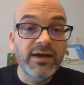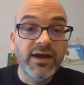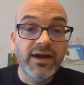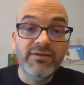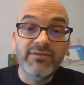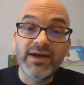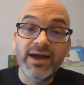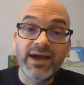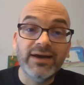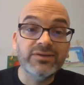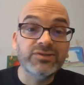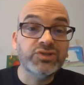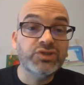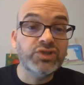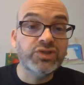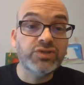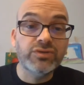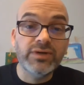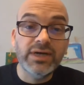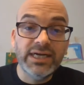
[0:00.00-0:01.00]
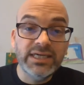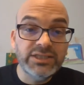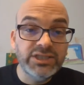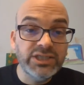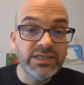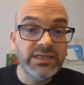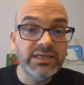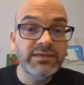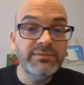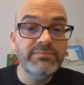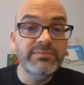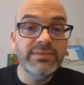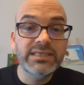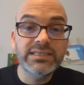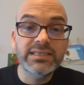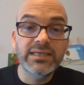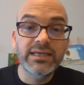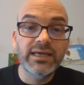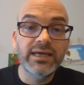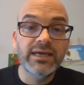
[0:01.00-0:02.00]
of how tragically
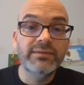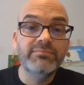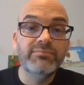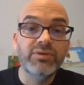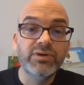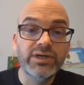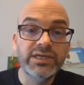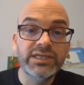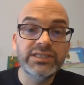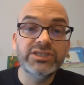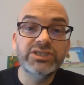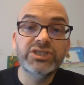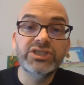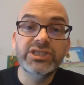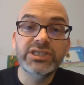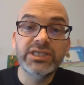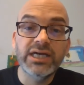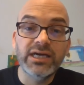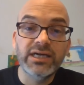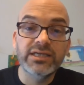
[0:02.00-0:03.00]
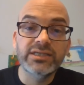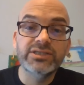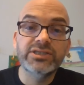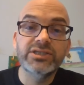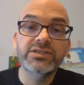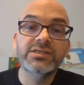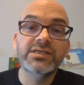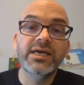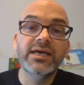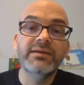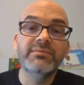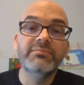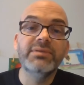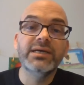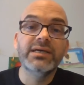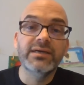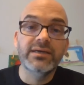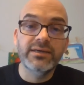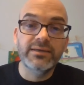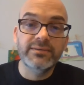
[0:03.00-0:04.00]
misled British geologists had
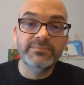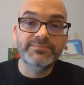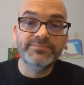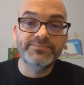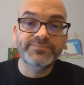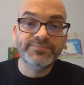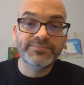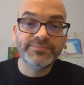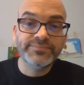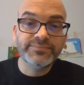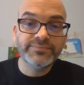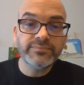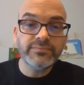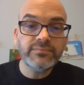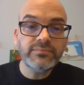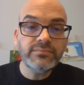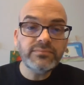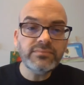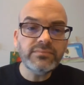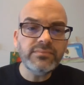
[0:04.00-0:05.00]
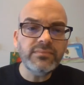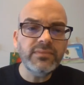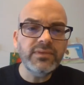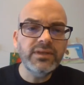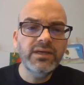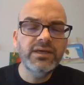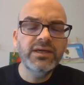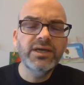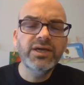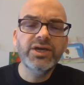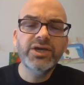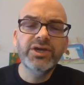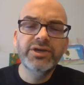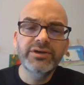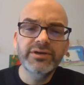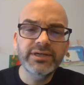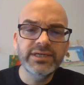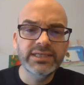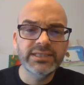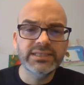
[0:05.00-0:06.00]
become.
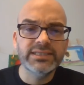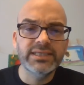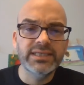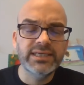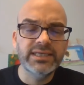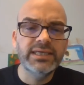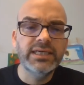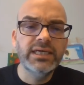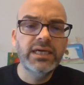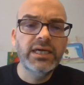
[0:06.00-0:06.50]
Curiously,